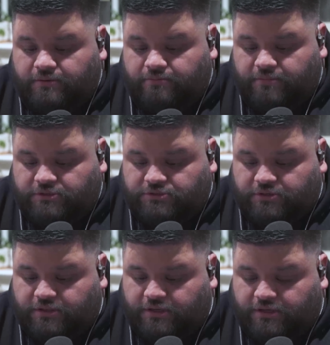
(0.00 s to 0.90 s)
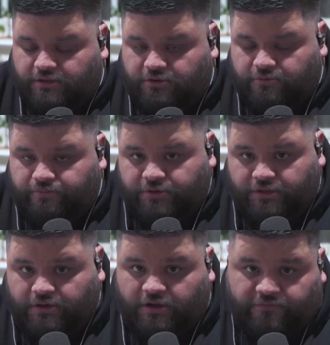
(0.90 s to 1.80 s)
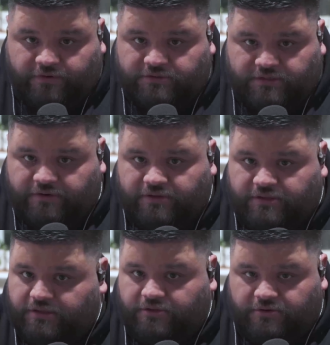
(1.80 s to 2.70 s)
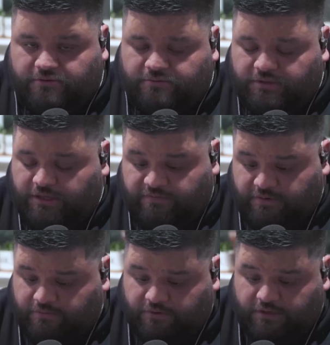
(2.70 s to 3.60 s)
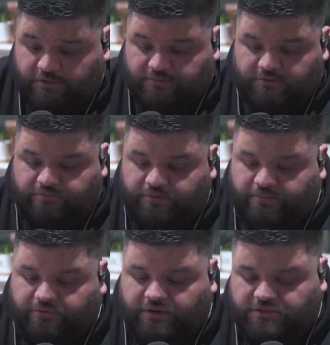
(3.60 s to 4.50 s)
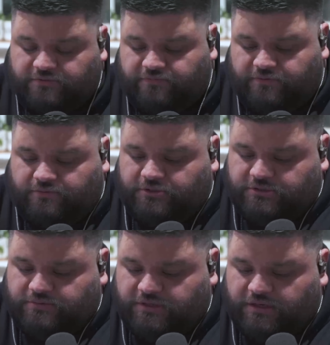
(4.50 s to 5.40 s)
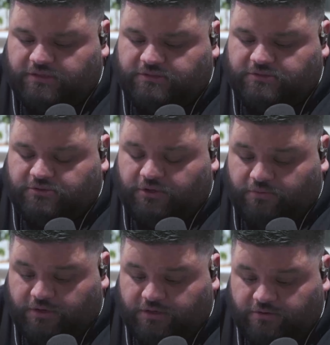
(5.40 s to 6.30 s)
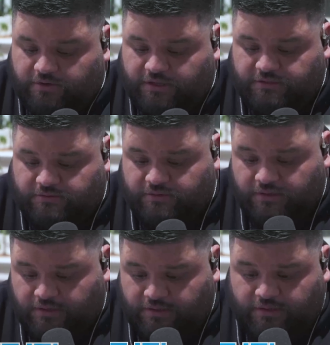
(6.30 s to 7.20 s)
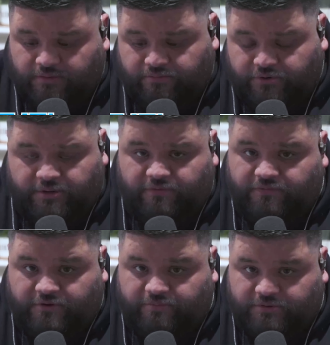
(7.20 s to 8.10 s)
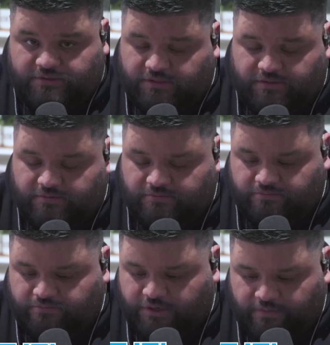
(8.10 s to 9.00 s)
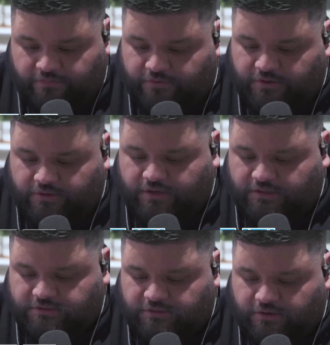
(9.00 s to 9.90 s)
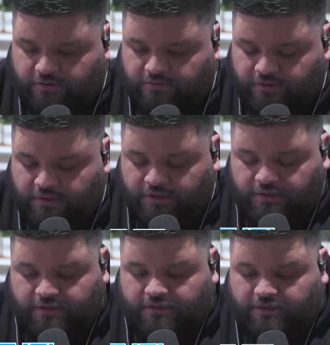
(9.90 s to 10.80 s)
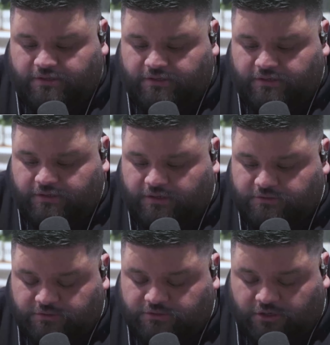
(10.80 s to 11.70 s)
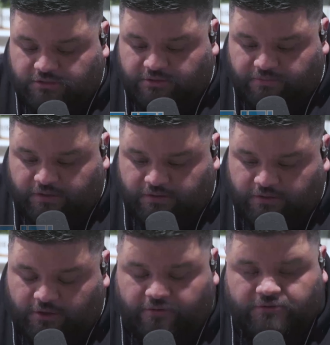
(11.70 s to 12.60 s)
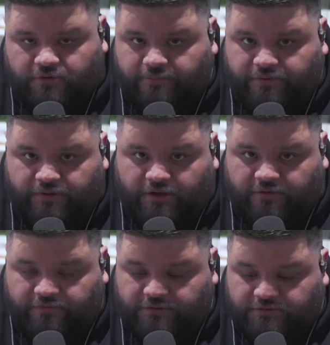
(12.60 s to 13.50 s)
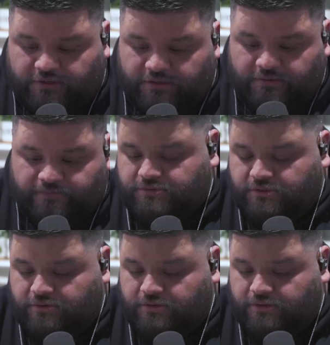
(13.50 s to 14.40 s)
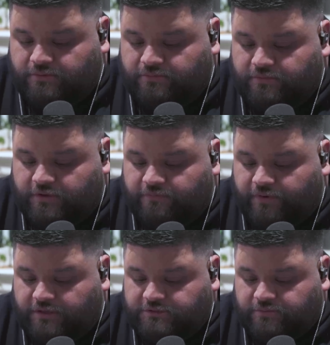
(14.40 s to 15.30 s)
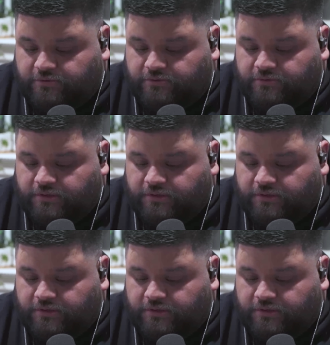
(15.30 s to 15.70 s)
make sure that you're putting God first in everything you do, even when it comes to preparation for worship set lists. So you want to go ahead and pray before you're proceeding. Pray before you actually go and actually start something. You always want to put God first, right? So if possible,